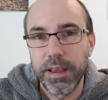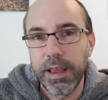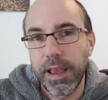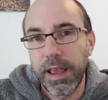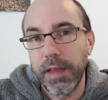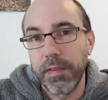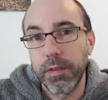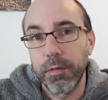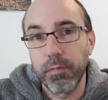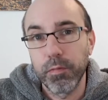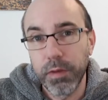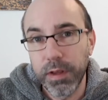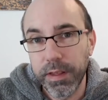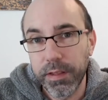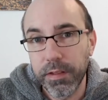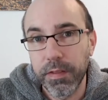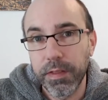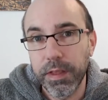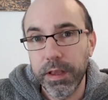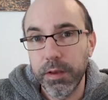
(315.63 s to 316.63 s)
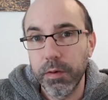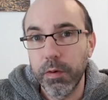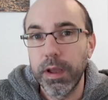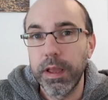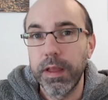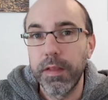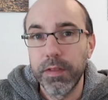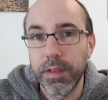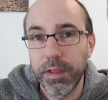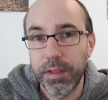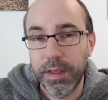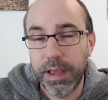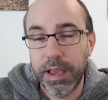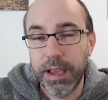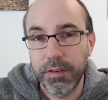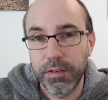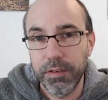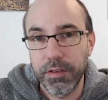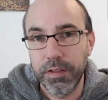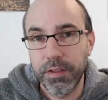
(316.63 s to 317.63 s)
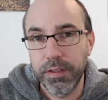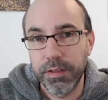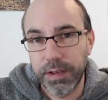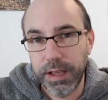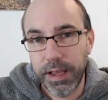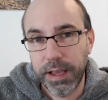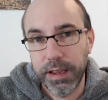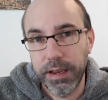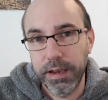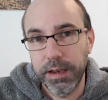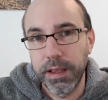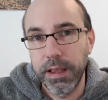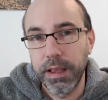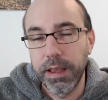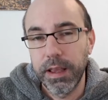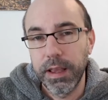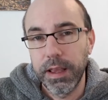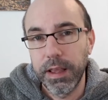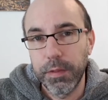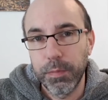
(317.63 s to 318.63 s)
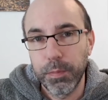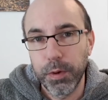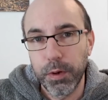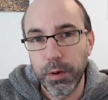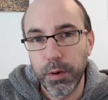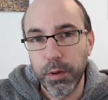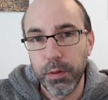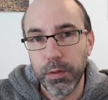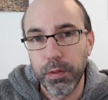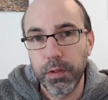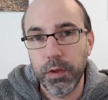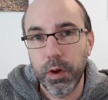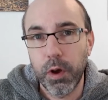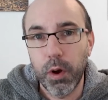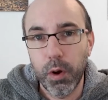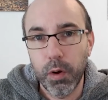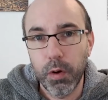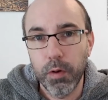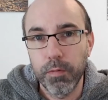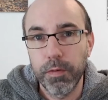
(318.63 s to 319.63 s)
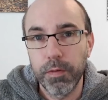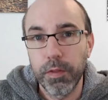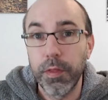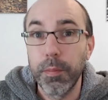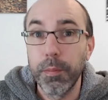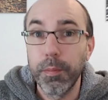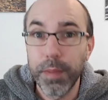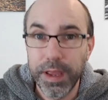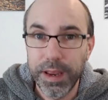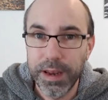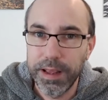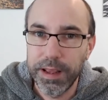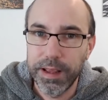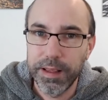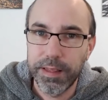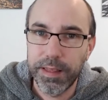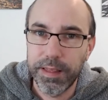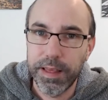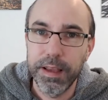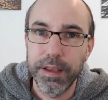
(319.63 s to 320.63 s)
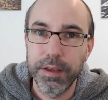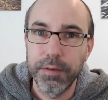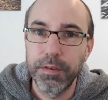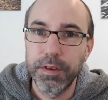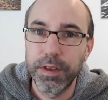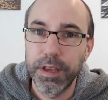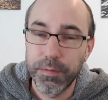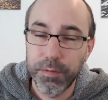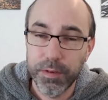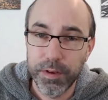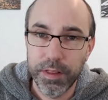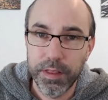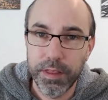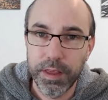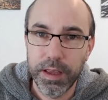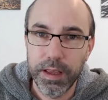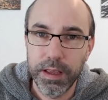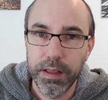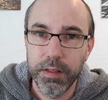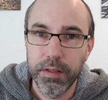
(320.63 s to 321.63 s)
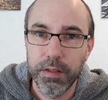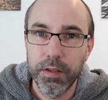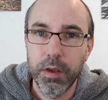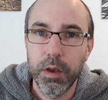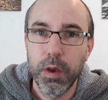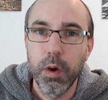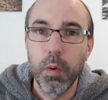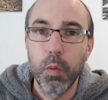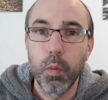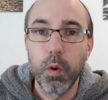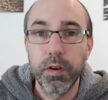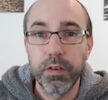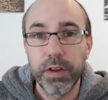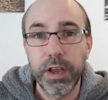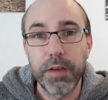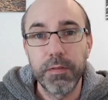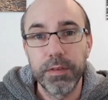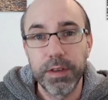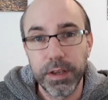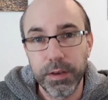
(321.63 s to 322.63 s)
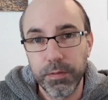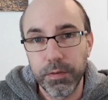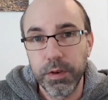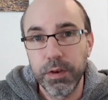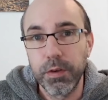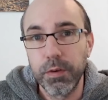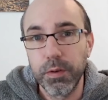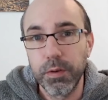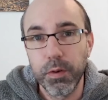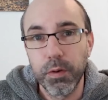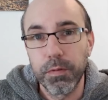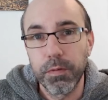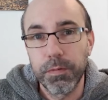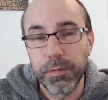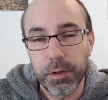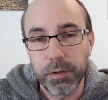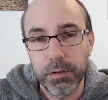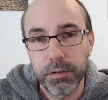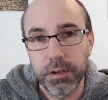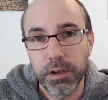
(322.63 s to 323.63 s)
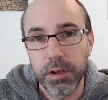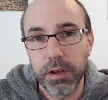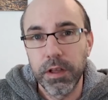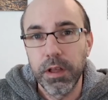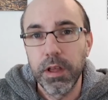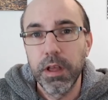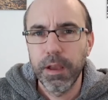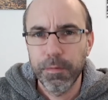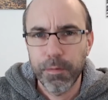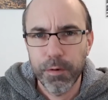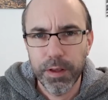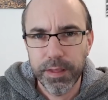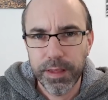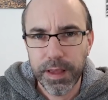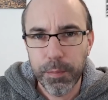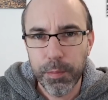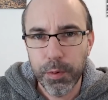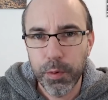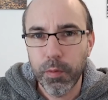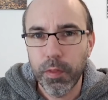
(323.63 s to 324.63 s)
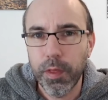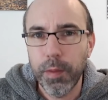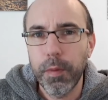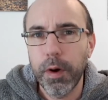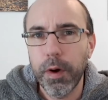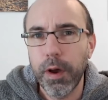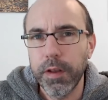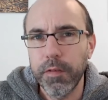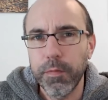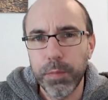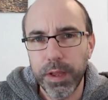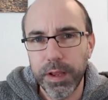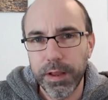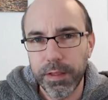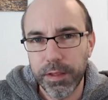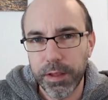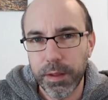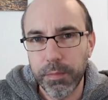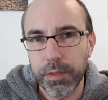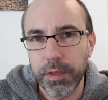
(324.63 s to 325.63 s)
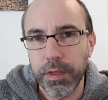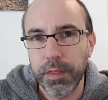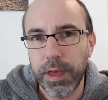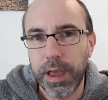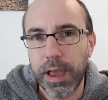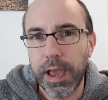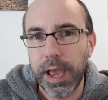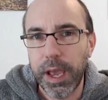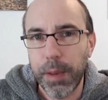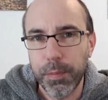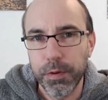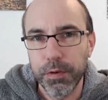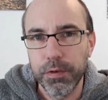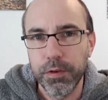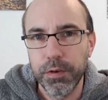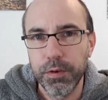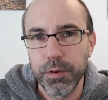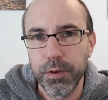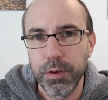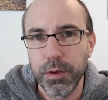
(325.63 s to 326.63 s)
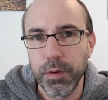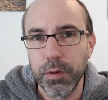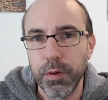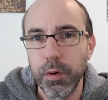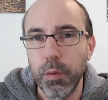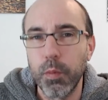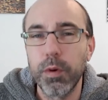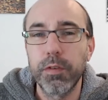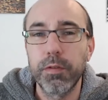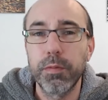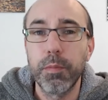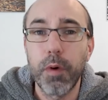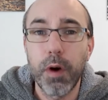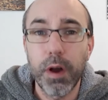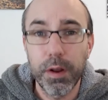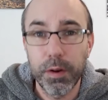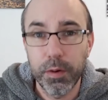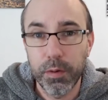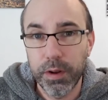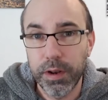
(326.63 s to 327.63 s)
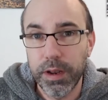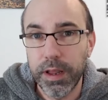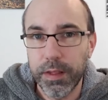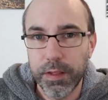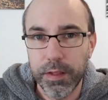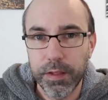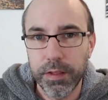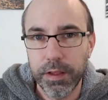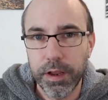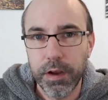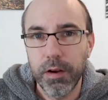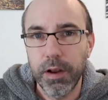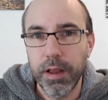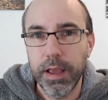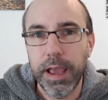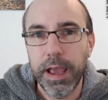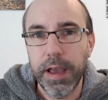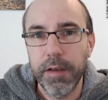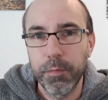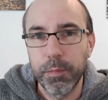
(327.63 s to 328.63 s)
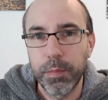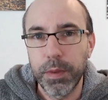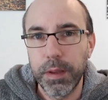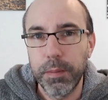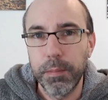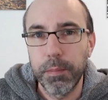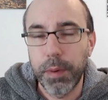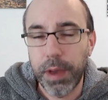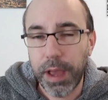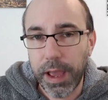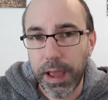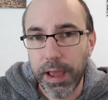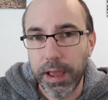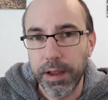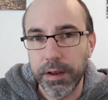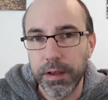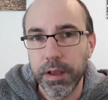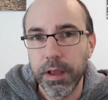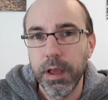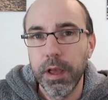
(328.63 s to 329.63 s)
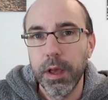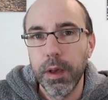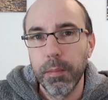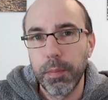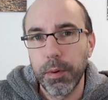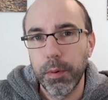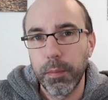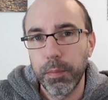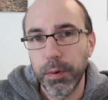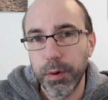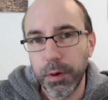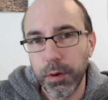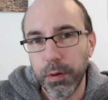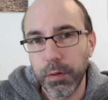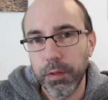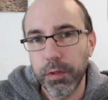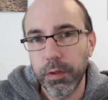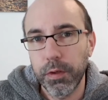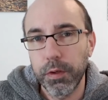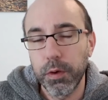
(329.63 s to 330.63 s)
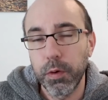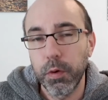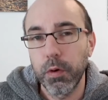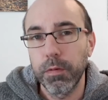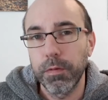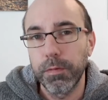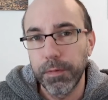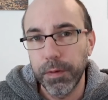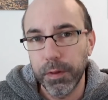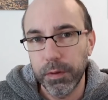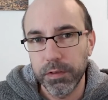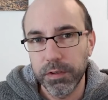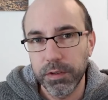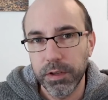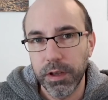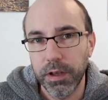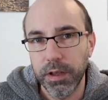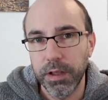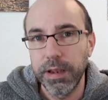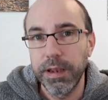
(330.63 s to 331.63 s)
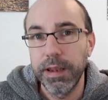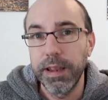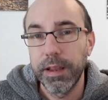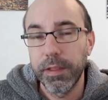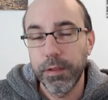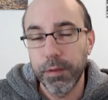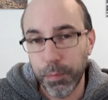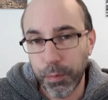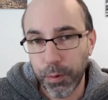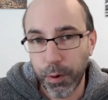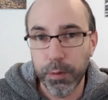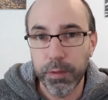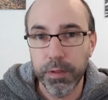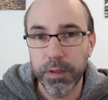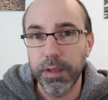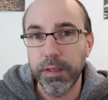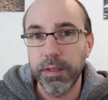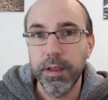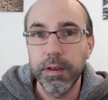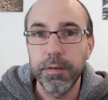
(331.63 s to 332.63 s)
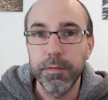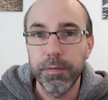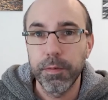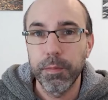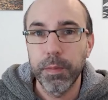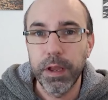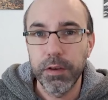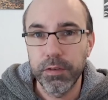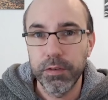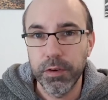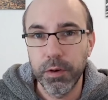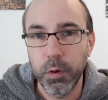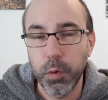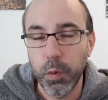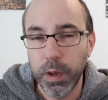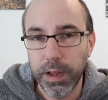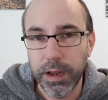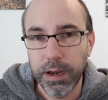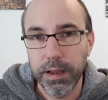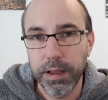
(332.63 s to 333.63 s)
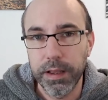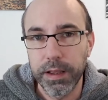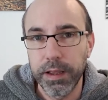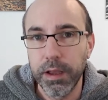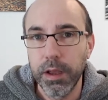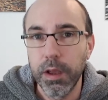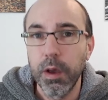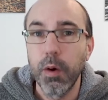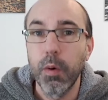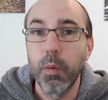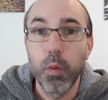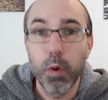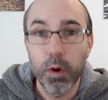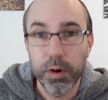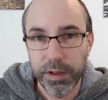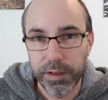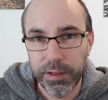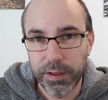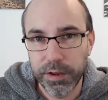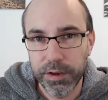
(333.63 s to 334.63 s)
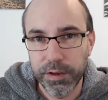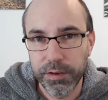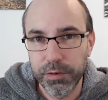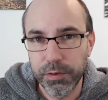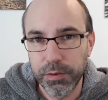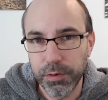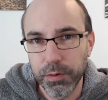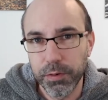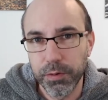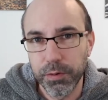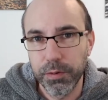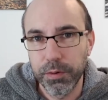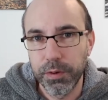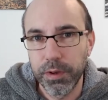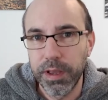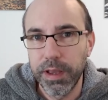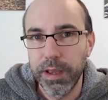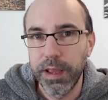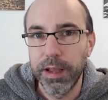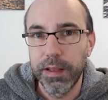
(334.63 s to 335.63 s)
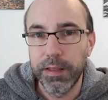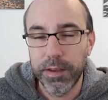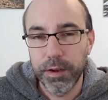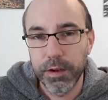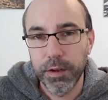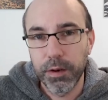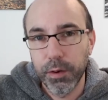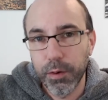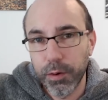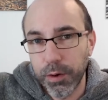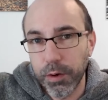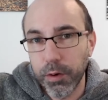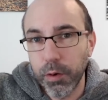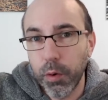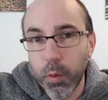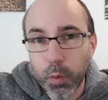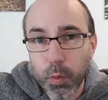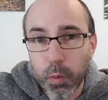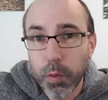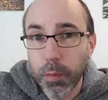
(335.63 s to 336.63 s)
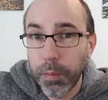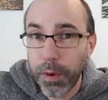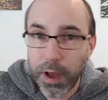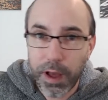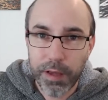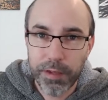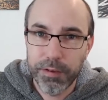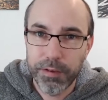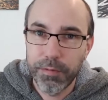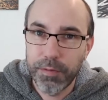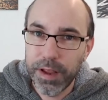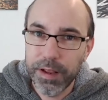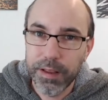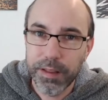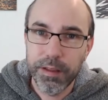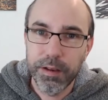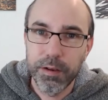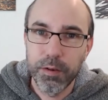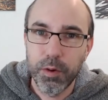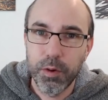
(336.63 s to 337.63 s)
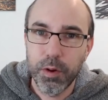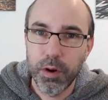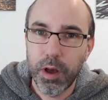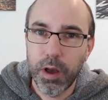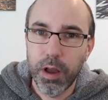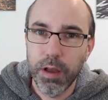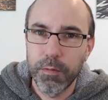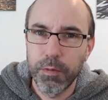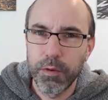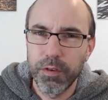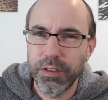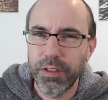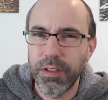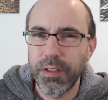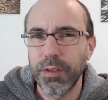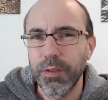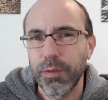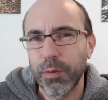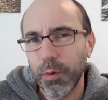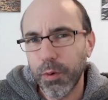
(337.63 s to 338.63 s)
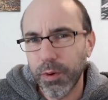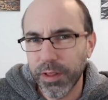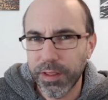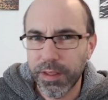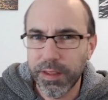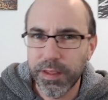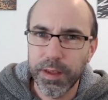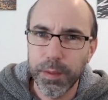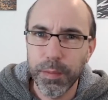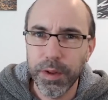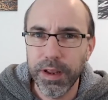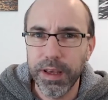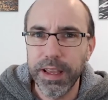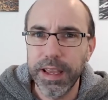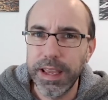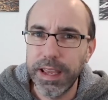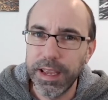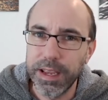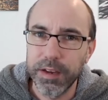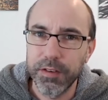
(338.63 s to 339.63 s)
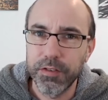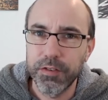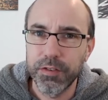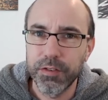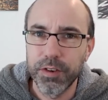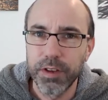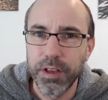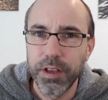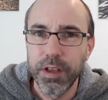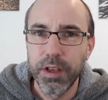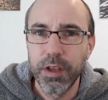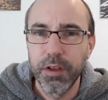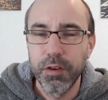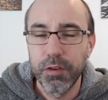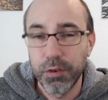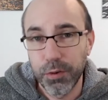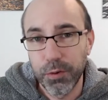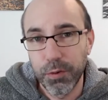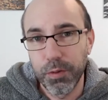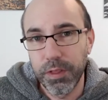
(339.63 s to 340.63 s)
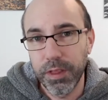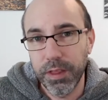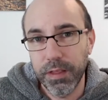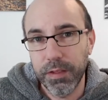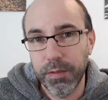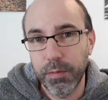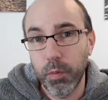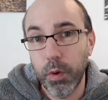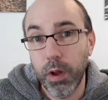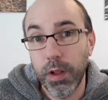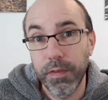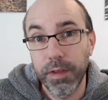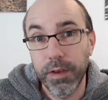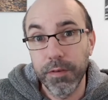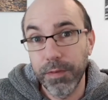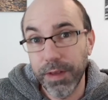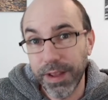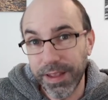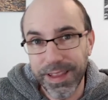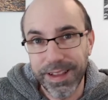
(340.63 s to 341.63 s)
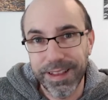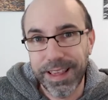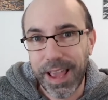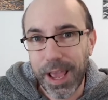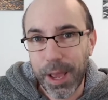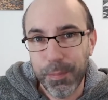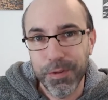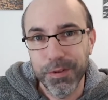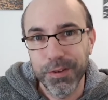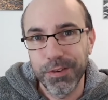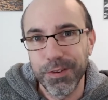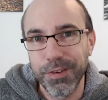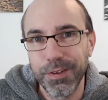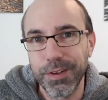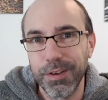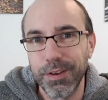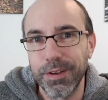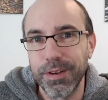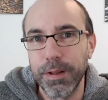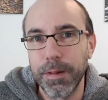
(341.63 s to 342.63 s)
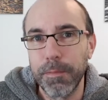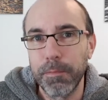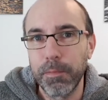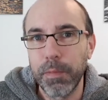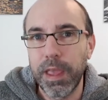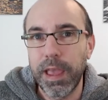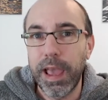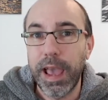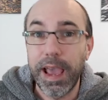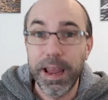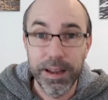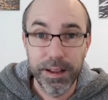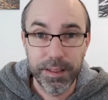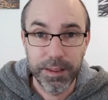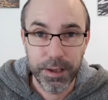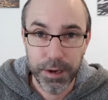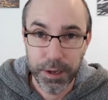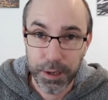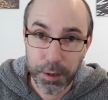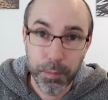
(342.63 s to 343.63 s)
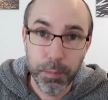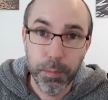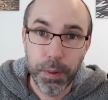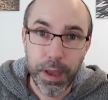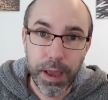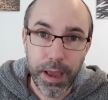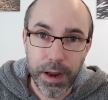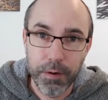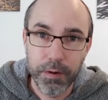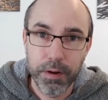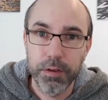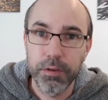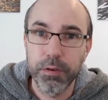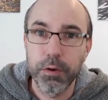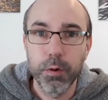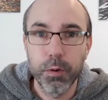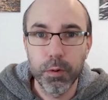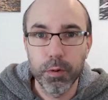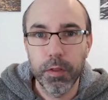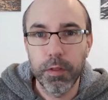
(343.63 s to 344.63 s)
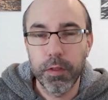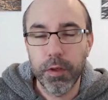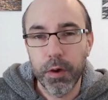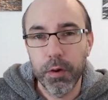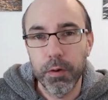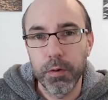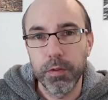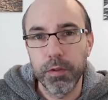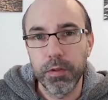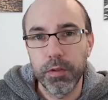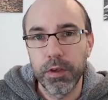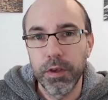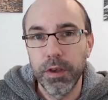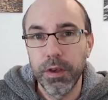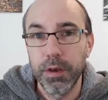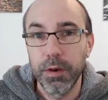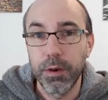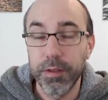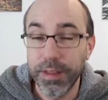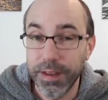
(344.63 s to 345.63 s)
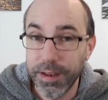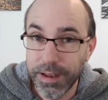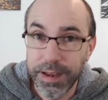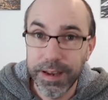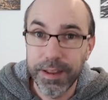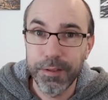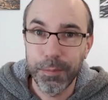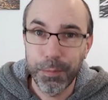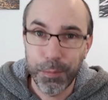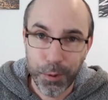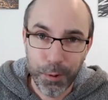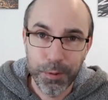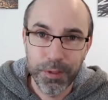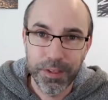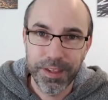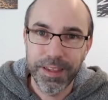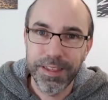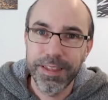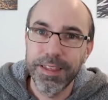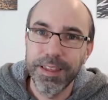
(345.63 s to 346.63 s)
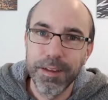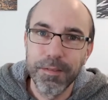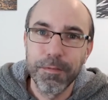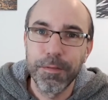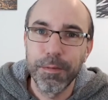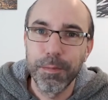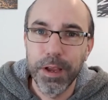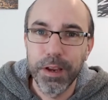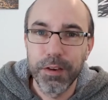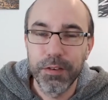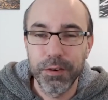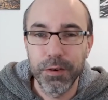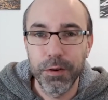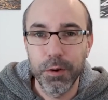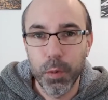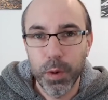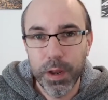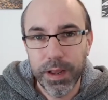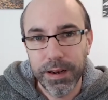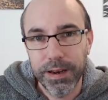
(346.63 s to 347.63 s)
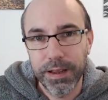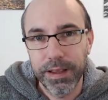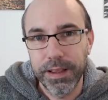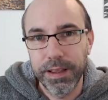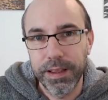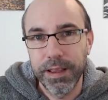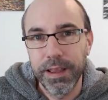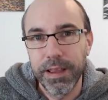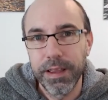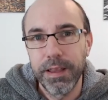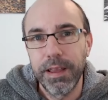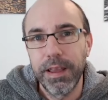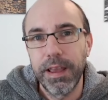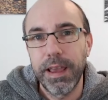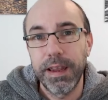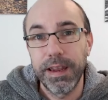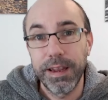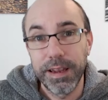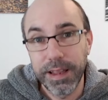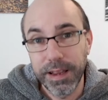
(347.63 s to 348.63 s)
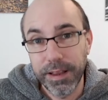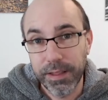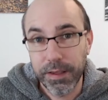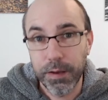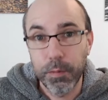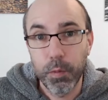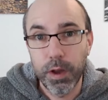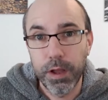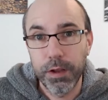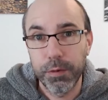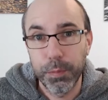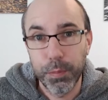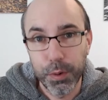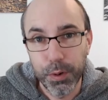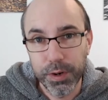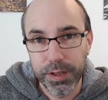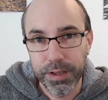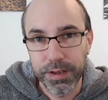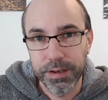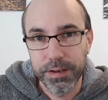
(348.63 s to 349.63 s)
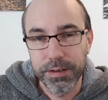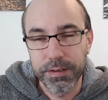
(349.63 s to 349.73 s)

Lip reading: And the reason that you're in this anxious state is because of the meanings that you've given things which have given you your filter. For example, there might have been something that happened to you which might not necessarily have been bad, but because your filter needs to process information quickly, what it's going to do, it's going to look at all the past events in your life, which are sort of similar ish to this one event that's happened to you. And it's going to compare it to all of those because it needs to process the information quickly and it needs somewhere to put it.